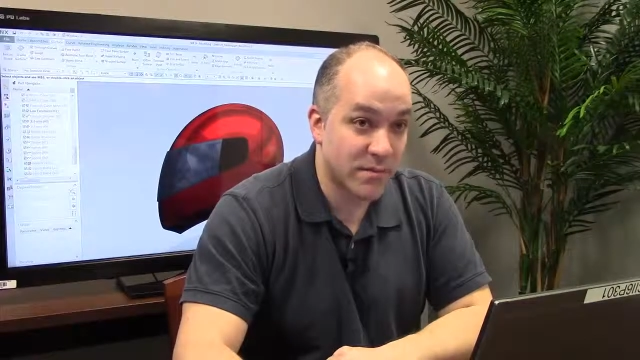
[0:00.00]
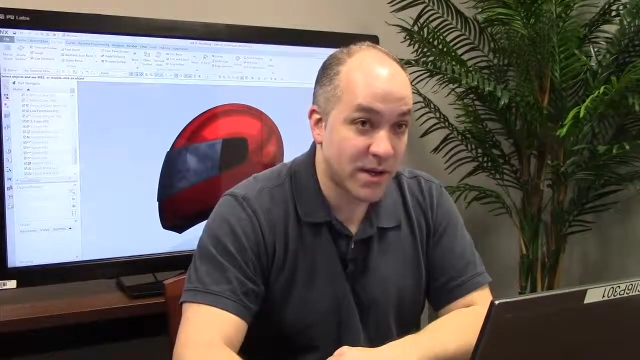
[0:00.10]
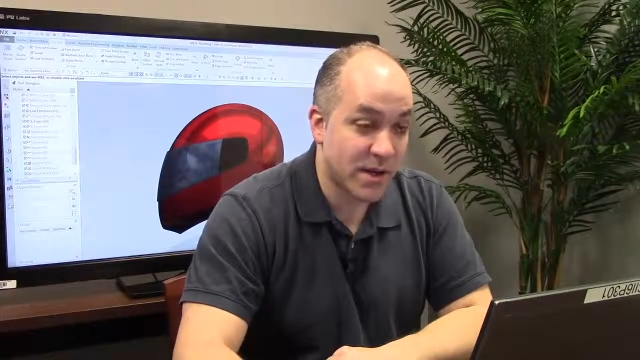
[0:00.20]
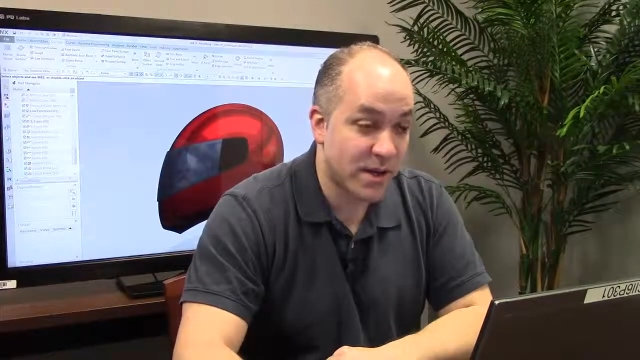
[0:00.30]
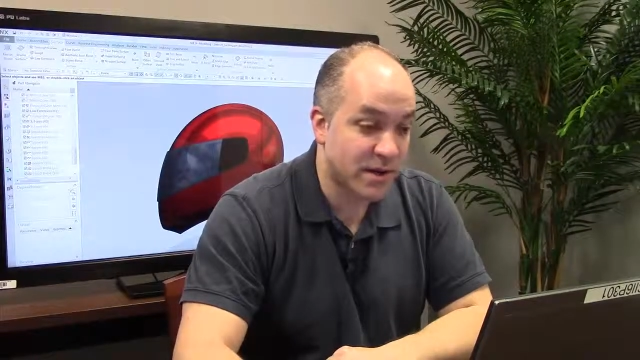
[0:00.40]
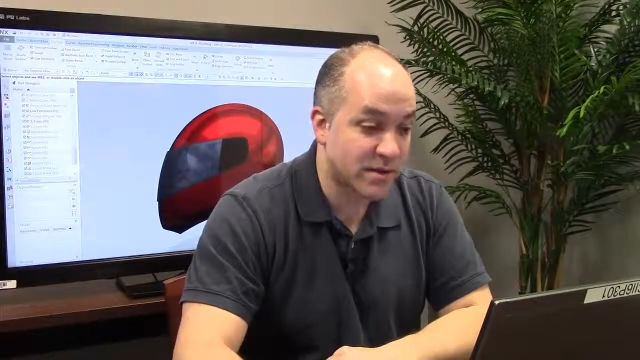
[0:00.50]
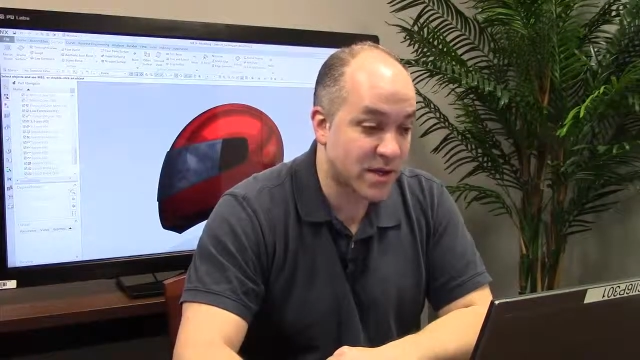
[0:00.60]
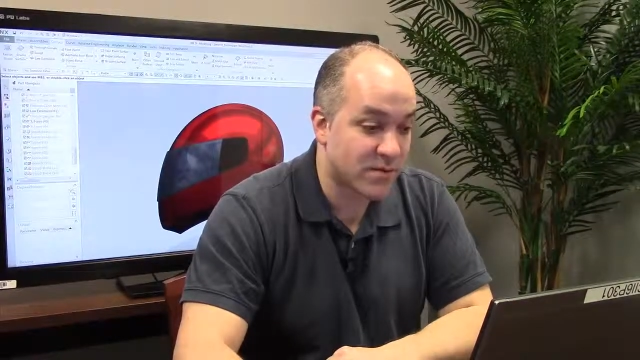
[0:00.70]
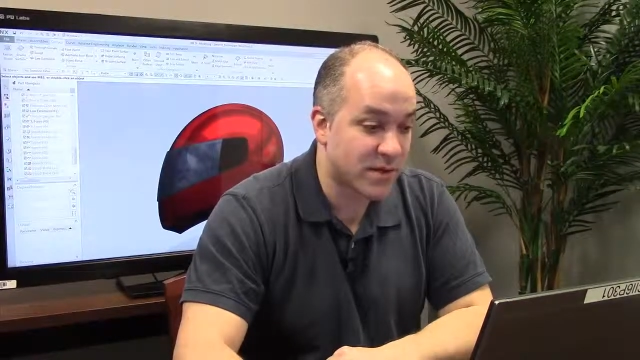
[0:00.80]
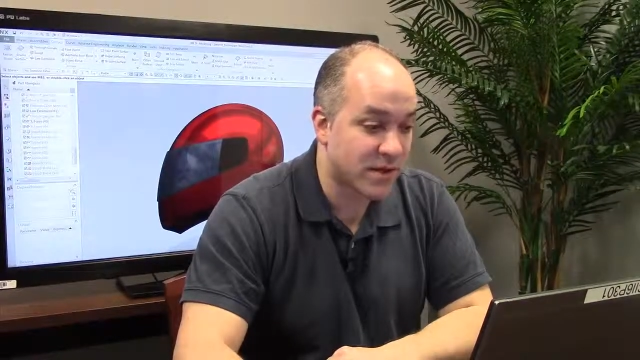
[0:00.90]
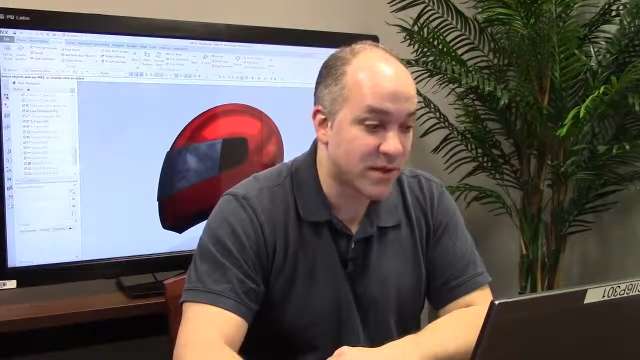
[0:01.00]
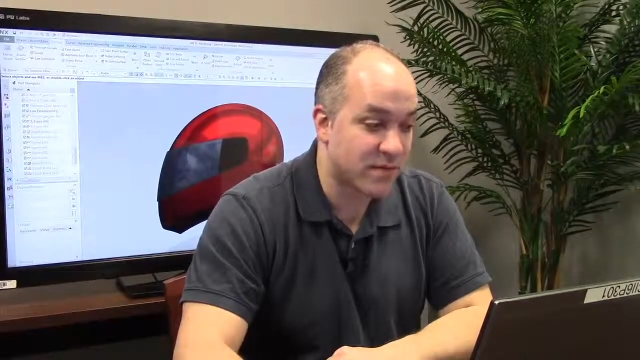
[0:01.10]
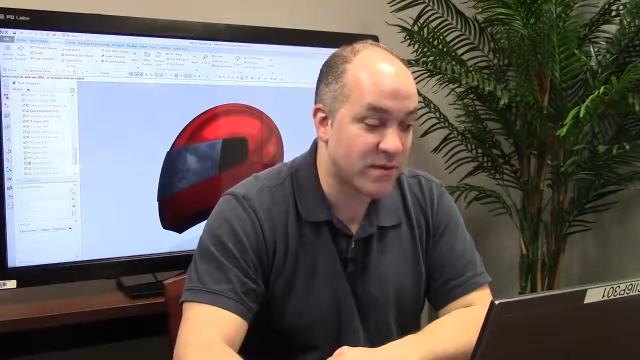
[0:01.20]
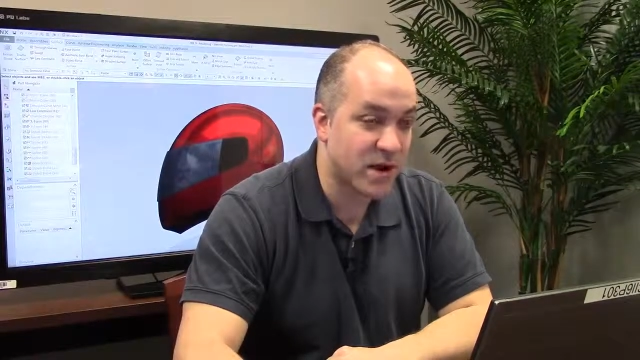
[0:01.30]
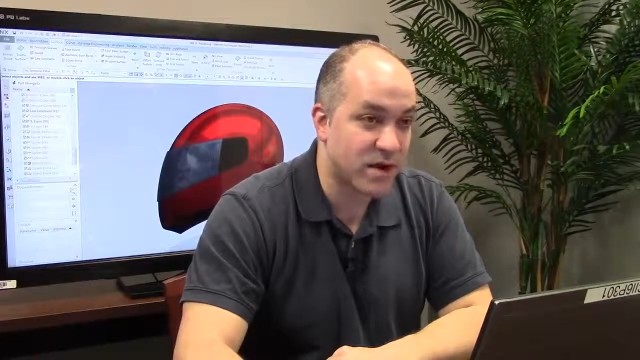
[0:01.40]
meaning someone can
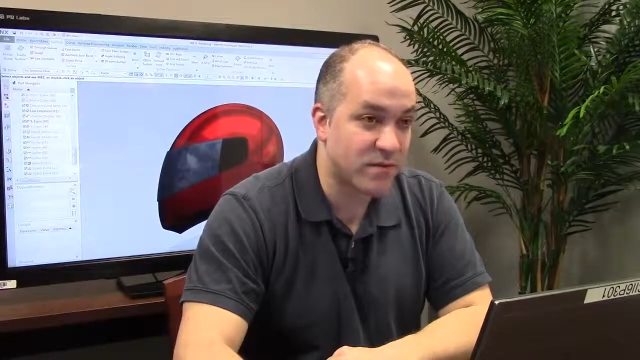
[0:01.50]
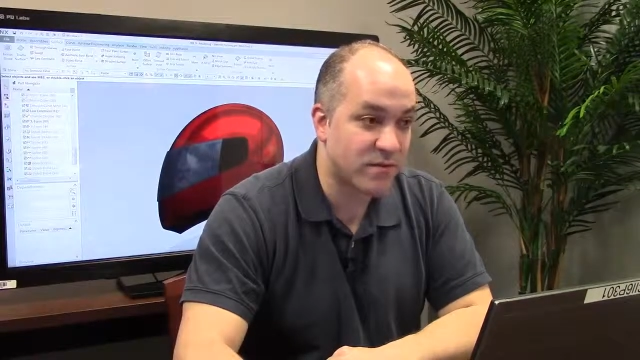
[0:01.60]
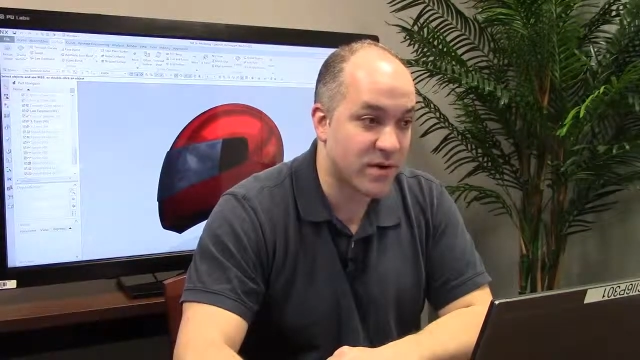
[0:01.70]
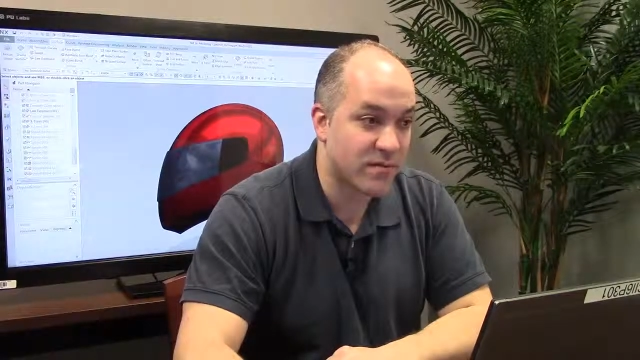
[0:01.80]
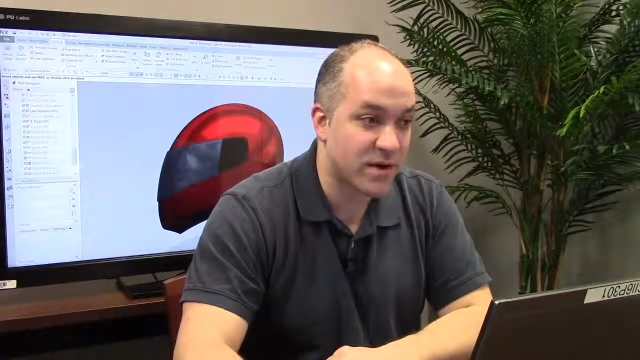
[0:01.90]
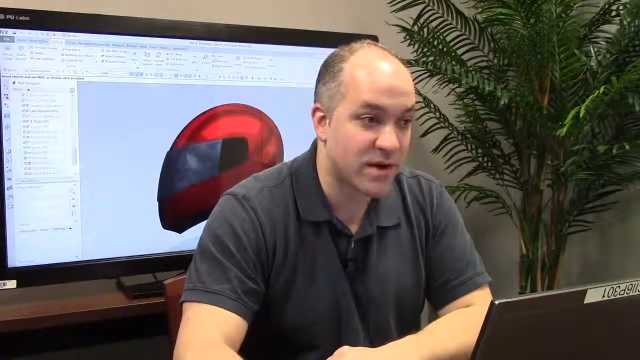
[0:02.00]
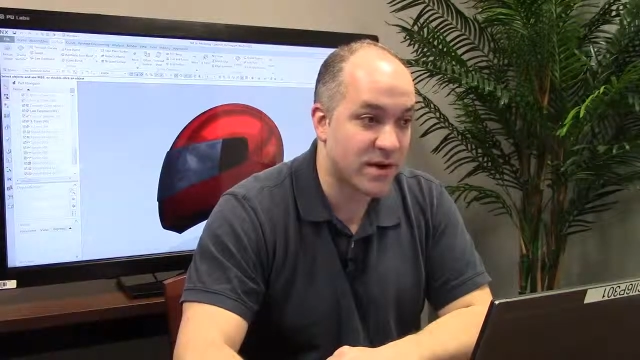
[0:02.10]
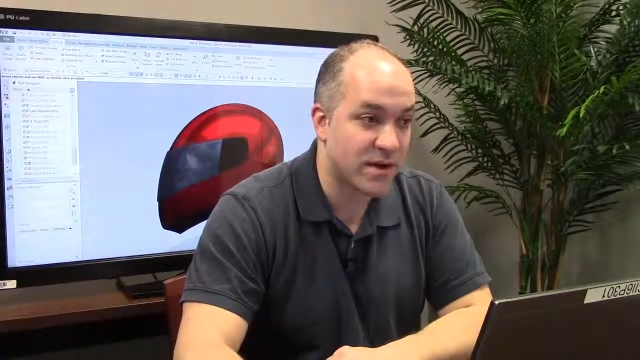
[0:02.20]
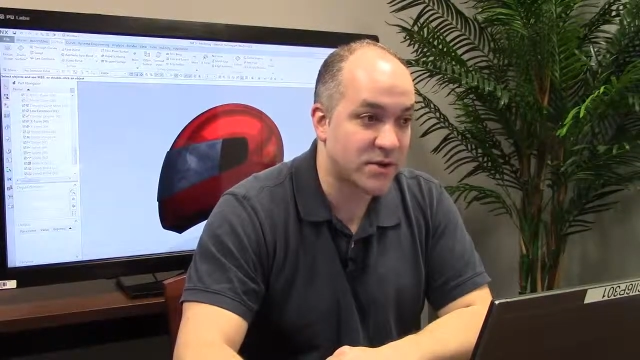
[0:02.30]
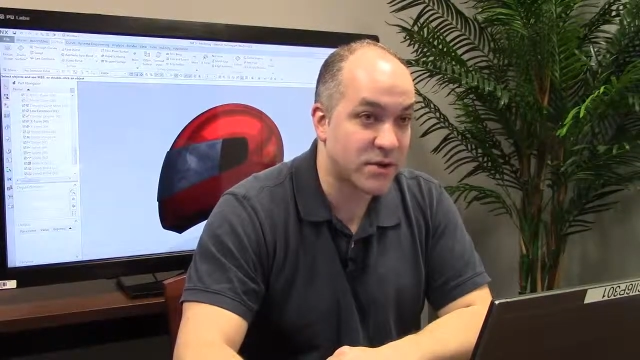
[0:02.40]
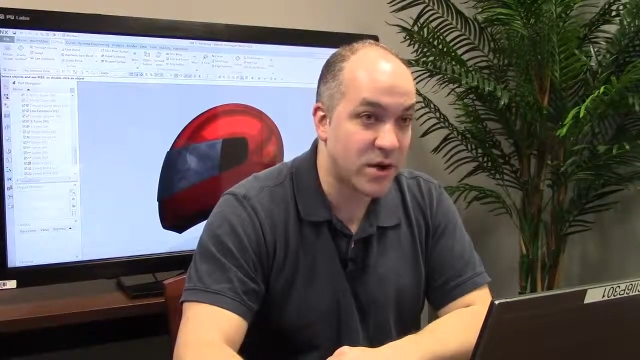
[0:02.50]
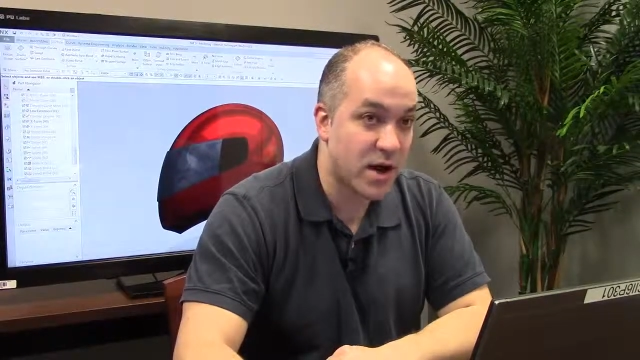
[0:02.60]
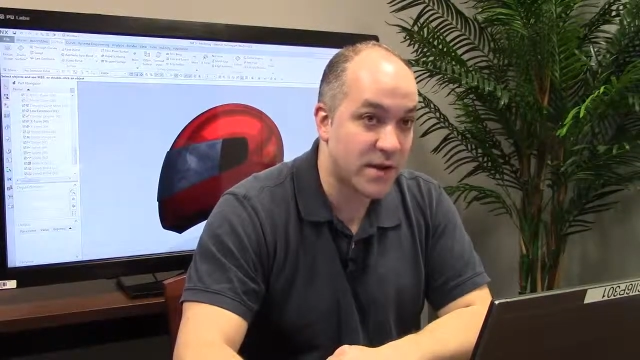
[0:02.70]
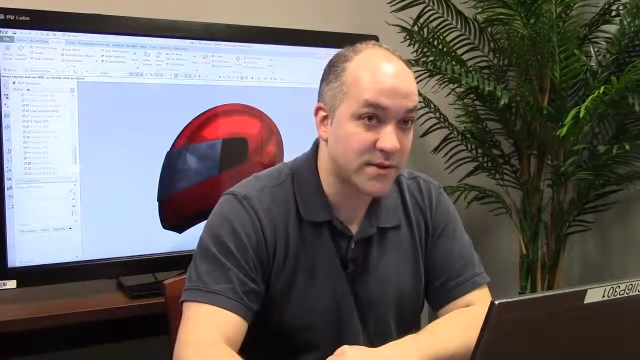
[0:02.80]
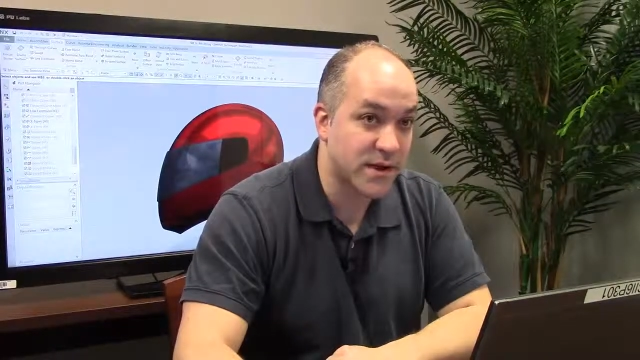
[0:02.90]
evolve from an initial
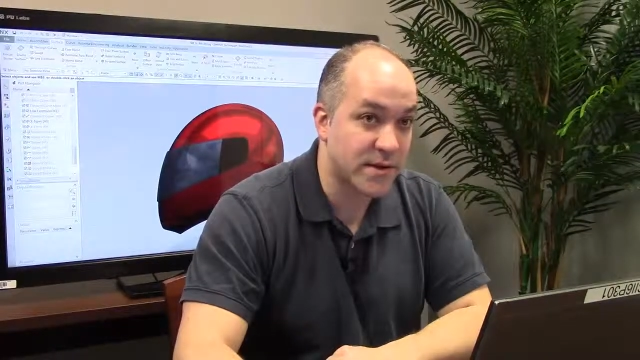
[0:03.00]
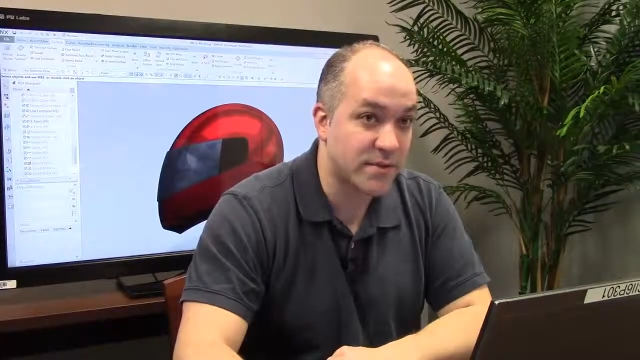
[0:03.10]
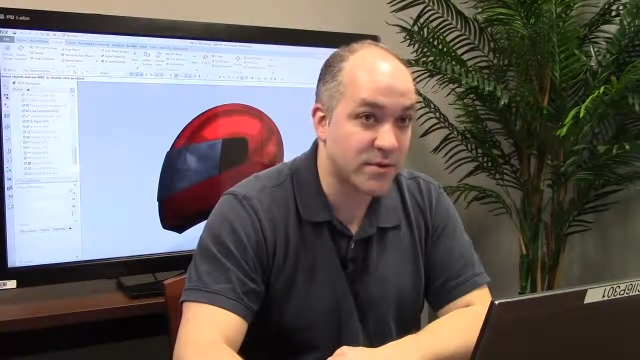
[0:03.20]
concept